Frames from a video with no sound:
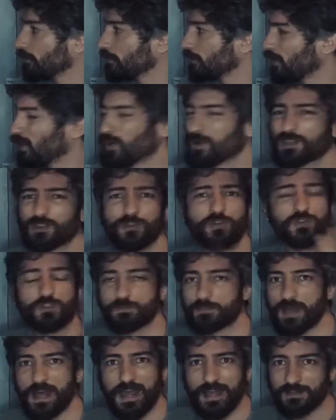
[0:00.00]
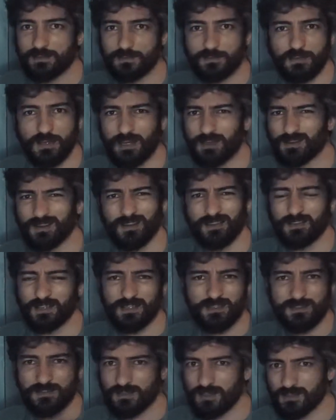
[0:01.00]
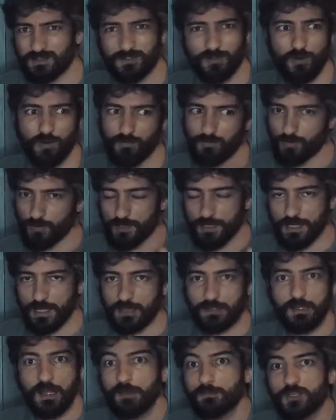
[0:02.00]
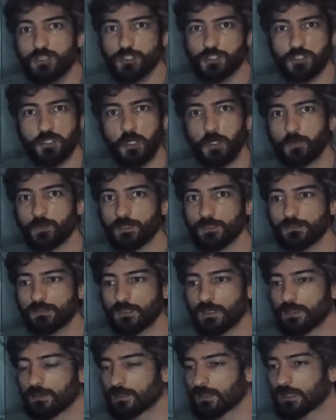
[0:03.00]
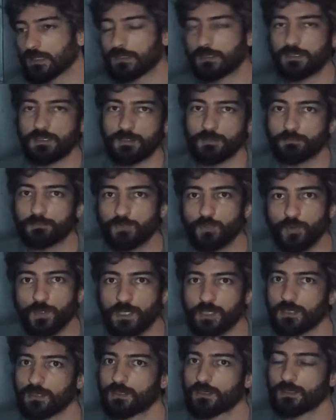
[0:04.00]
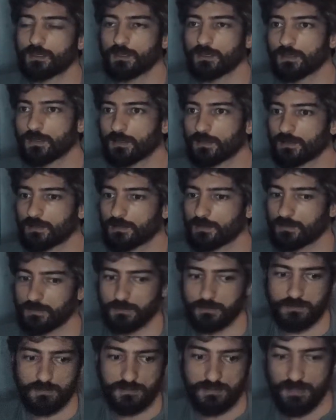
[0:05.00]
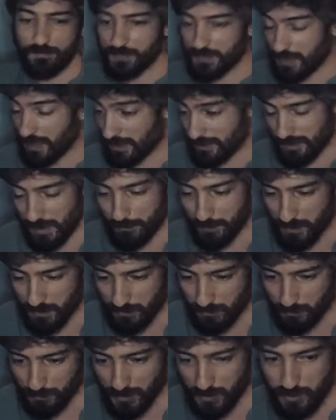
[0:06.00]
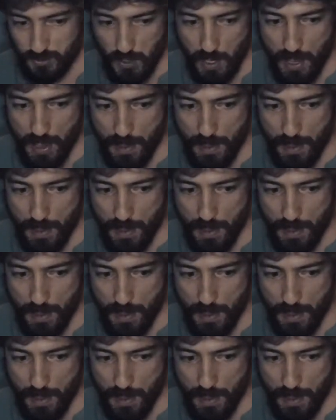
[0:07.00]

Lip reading: oh, it looks bad, let's not go for that. I mean, show it and then keep doing something else. I mean, because